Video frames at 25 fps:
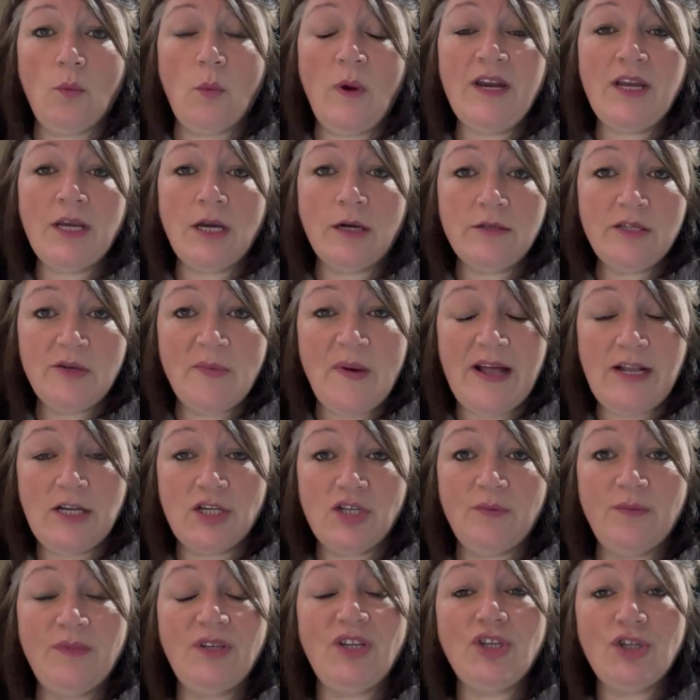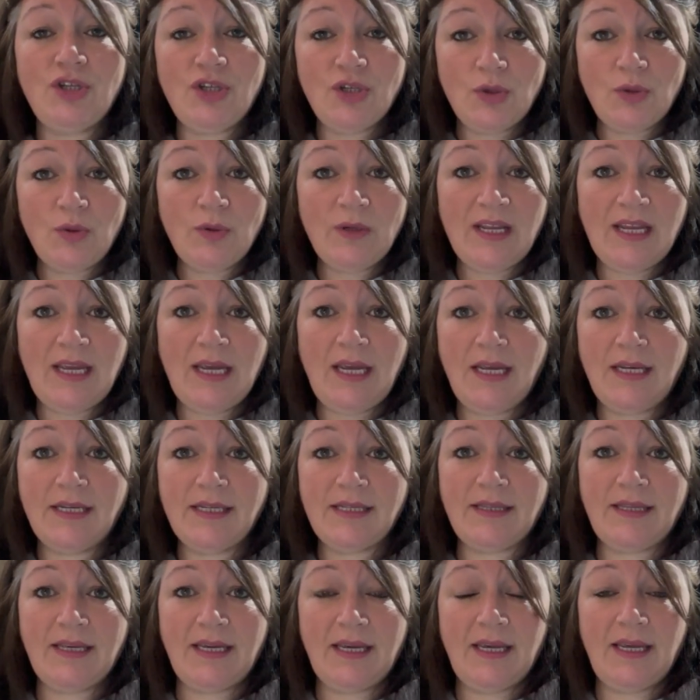you go to Belgium, you do need
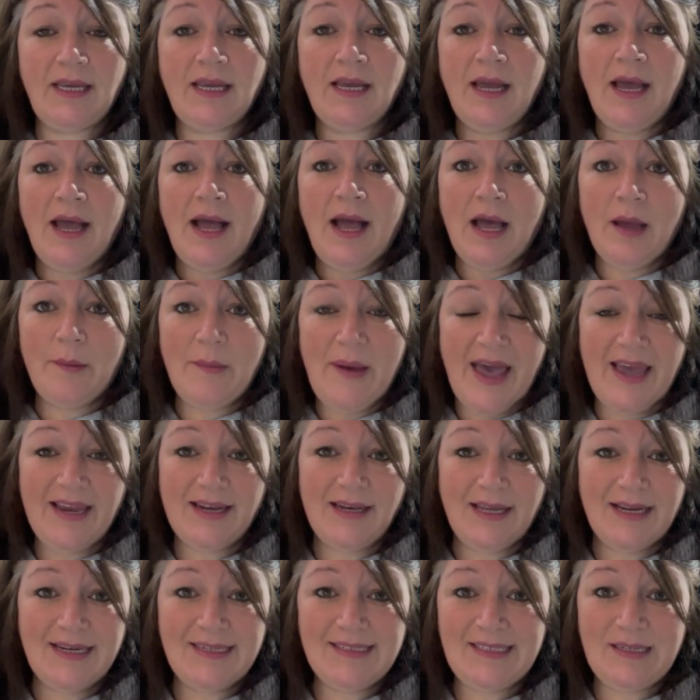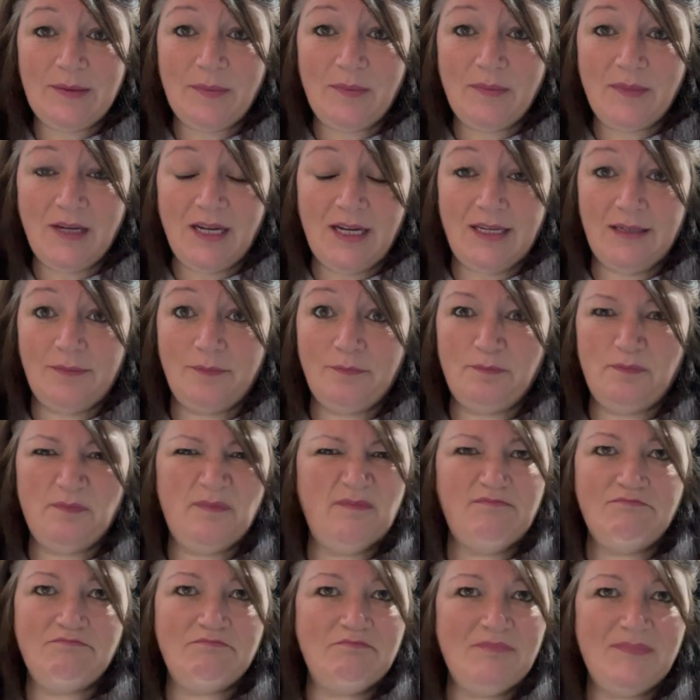the headlight
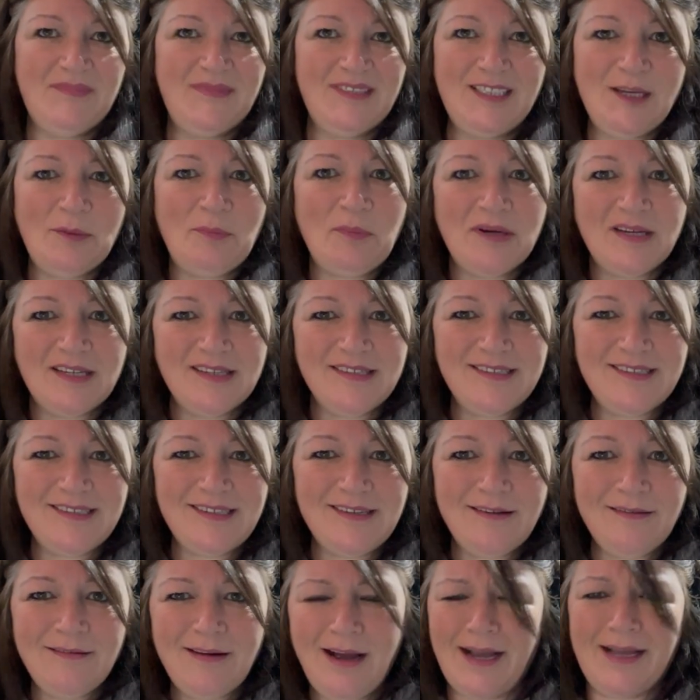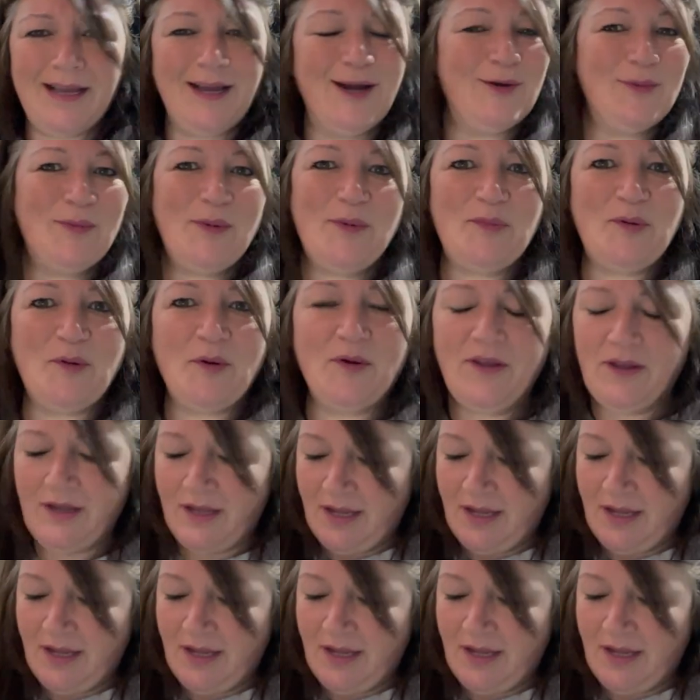dippers, I can't remember what,